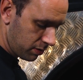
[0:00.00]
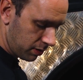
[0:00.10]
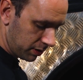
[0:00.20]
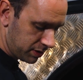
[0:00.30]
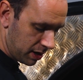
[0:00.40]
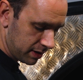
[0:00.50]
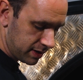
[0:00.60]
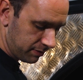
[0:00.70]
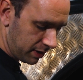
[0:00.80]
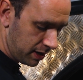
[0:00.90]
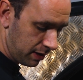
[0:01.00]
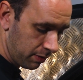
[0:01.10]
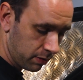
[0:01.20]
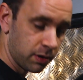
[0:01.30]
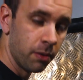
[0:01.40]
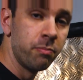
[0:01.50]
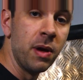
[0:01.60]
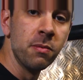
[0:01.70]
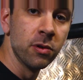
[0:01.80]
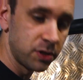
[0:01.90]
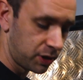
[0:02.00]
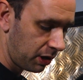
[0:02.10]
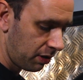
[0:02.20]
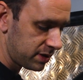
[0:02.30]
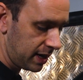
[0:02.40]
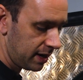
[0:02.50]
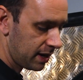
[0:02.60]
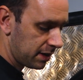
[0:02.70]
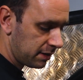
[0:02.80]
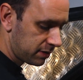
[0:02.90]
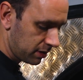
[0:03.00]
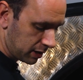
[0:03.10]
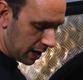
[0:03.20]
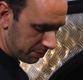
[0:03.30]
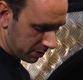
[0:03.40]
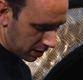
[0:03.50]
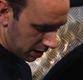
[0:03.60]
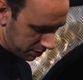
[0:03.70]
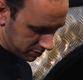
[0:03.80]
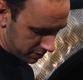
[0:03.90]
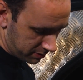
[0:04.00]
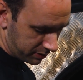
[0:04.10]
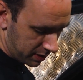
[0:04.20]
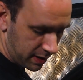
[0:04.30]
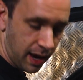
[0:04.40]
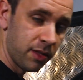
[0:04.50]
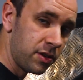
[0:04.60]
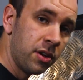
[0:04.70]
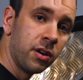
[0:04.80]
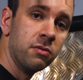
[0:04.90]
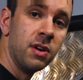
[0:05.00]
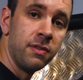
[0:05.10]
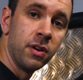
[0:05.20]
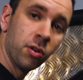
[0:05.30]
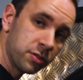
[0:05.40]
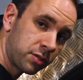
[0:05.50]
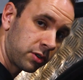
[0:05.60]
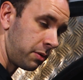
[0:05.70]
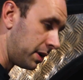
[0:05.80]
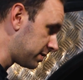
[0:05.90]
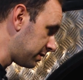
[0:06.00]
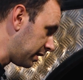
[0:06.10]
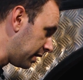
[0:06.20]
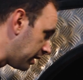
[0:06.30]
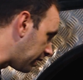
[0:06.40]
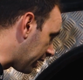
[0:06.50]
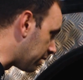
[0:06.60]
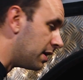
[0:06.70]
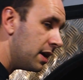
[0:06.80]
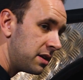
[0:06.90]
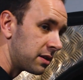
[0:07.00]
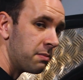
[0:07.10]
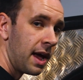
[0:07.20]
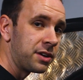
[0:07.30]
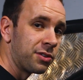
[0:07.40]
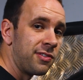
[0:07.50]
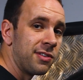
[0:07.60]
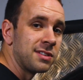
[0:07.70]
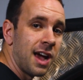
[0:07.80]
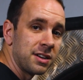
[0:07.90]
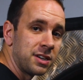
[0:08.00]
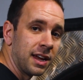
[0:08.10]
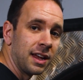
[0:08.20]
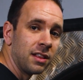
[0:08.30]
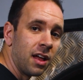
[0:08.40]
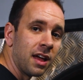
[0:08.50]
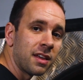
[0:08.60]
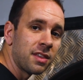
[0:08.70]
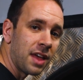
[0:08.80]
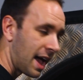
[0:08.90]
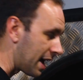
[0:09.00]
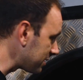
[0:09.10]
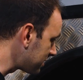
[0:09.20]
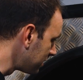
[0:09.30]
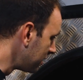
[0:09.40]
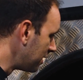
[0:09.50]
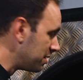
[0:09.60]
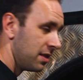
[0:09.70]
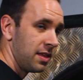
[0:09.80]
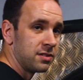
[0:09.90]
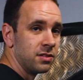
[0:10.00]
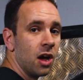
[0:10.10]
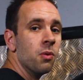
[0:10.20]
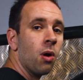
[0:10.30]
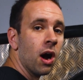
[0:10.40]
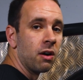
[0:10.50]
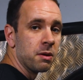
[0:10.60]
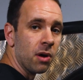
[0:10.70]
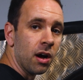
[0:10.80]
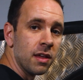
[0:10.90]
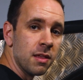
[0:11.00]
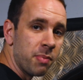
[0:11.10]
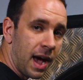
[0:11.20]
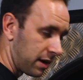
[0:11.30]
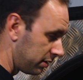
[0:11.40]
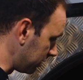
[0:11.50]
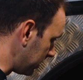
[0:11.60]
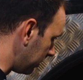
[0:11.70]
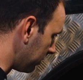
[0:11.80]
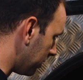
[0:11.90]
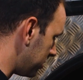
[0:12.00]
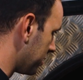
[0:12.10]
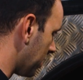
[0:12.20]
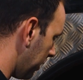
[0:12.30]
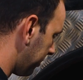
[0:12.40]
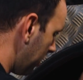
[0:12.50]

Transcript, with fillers: Or alternatively, if you want a bit more security, it's got a couple of holes on the front there that you can rivet or screw it in. Just make sure if you're attaching it like that, that there's no wiring behind the panel and you, and you go